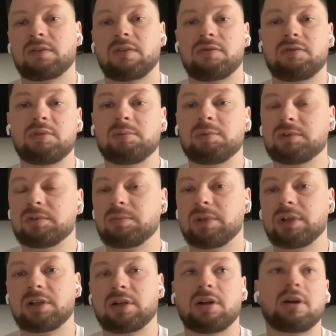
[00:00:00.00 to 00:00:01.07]
throughput
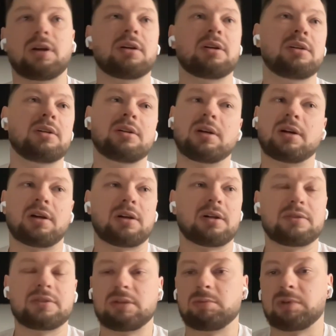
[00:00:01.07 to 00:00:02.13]
bigger,
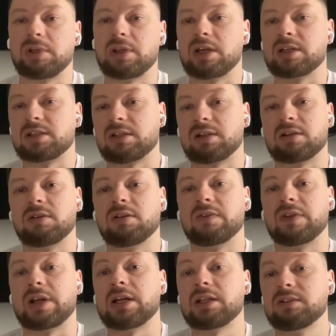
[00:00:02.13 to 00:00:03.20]
TPS, like
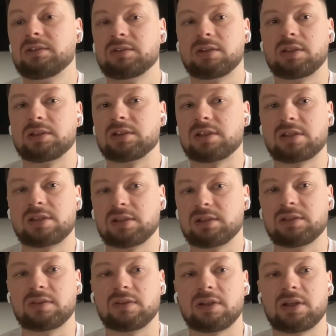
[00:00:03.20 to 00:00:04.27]
all that, and it's
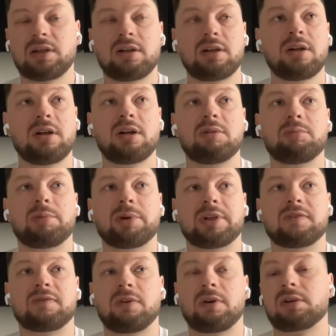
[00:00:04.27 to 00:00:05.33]
still there,
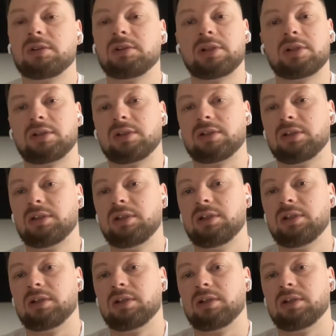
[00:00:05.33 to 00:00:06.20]
but very little